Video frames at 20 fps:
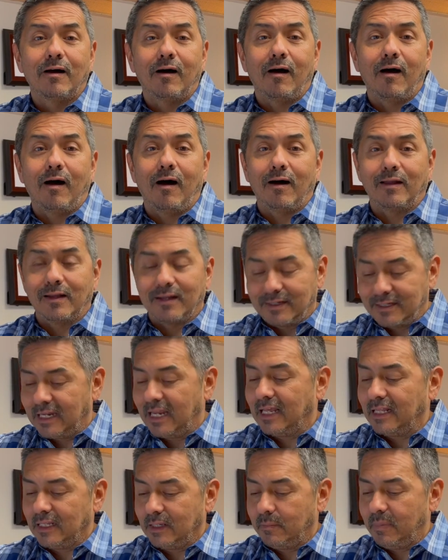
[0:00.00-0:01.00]
on a
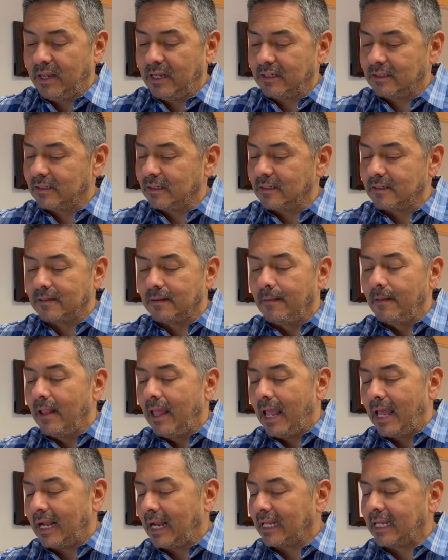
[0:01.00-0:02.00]
daily basis.
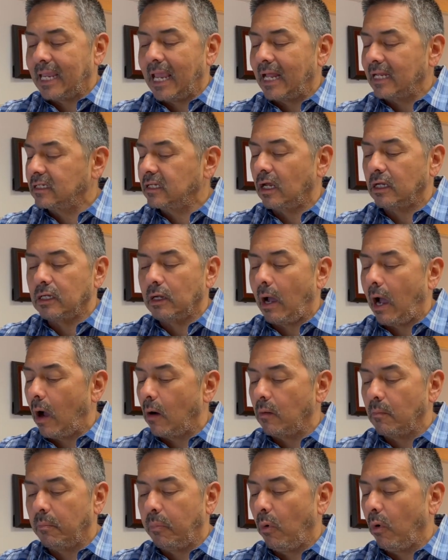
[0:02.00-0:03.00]
And I can't tell you
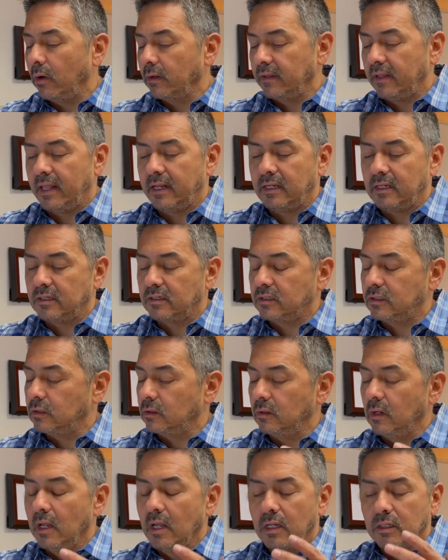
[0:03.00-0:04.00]
how important that is
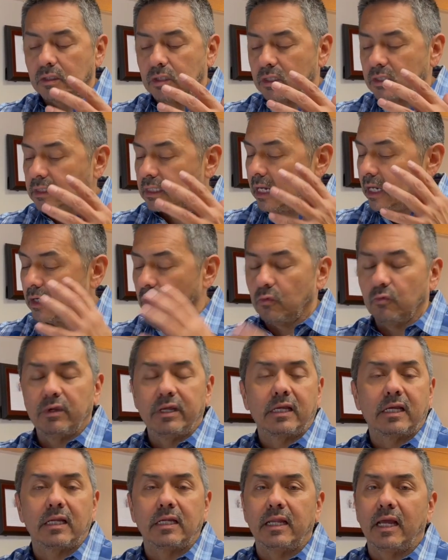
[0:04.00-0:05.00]
to just kind of
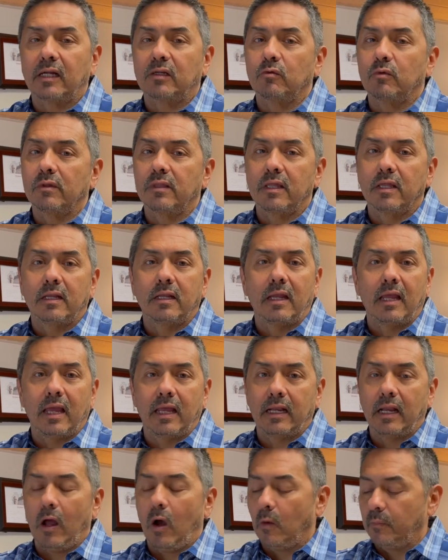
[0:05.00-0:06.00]
reconnect with it
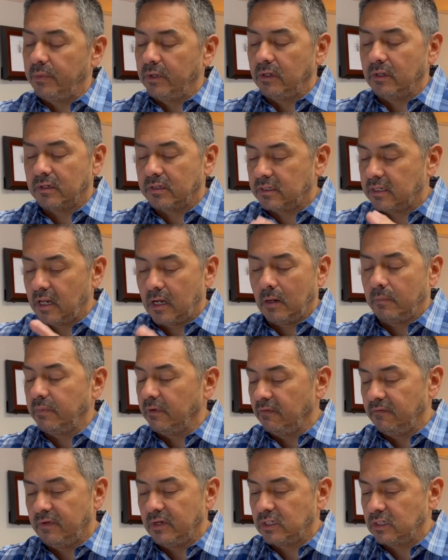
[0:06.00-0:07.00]
and help you to set up
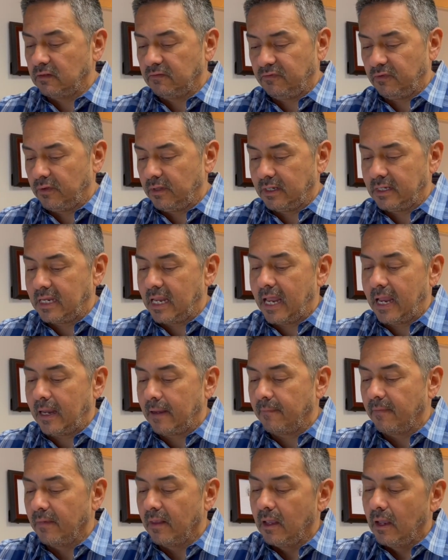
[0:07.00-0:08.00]
your vision for the day.
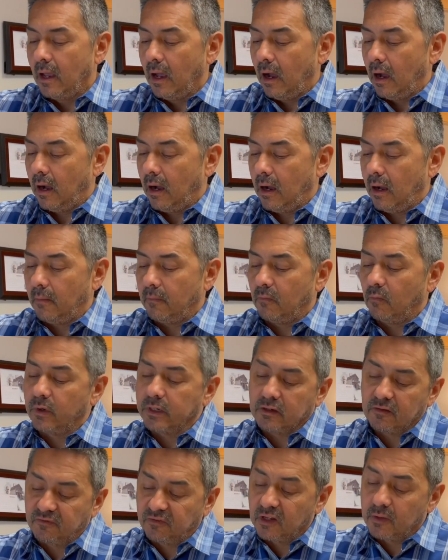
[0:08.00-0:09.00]
When
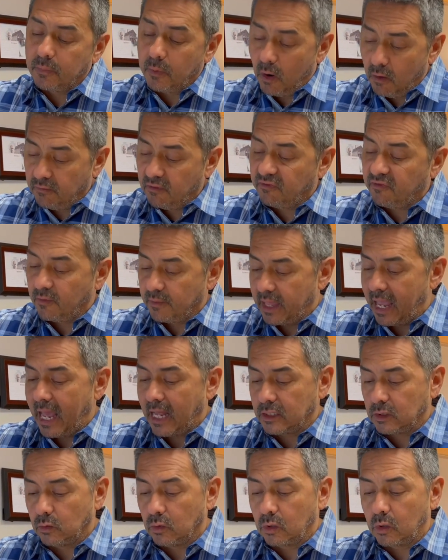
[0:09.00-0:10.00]
you flip over from the
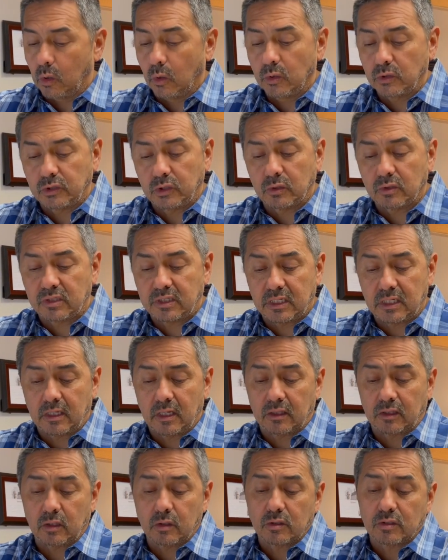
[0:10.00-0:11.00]
annual goals, you'll see
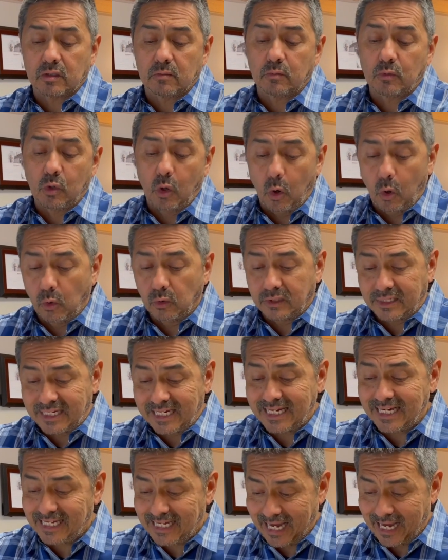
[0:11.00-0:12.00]
that there's some goal
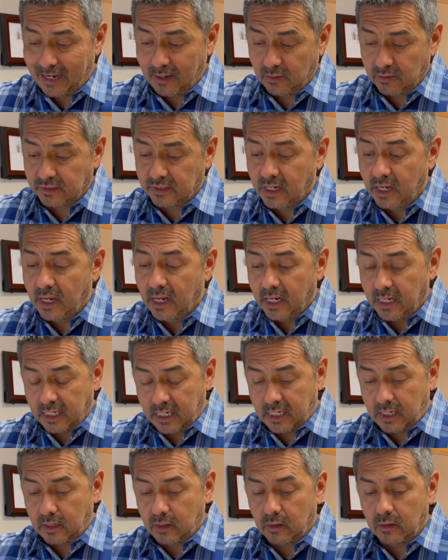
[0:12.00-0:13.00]
details
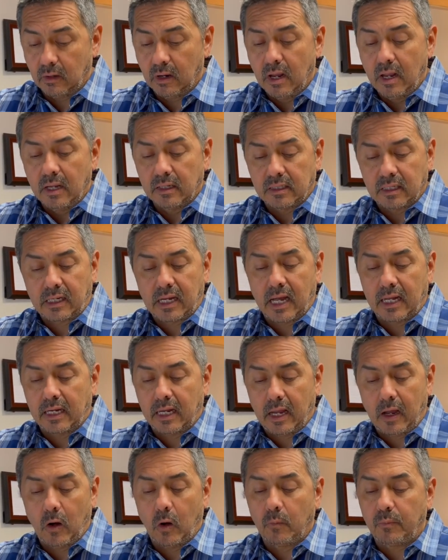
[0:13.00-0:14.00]
here to kind of
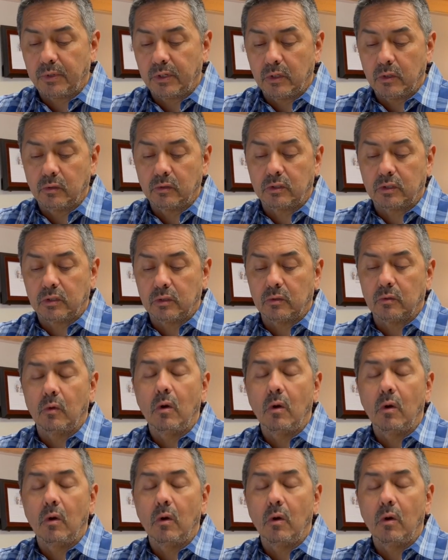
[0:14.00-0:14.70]
help you to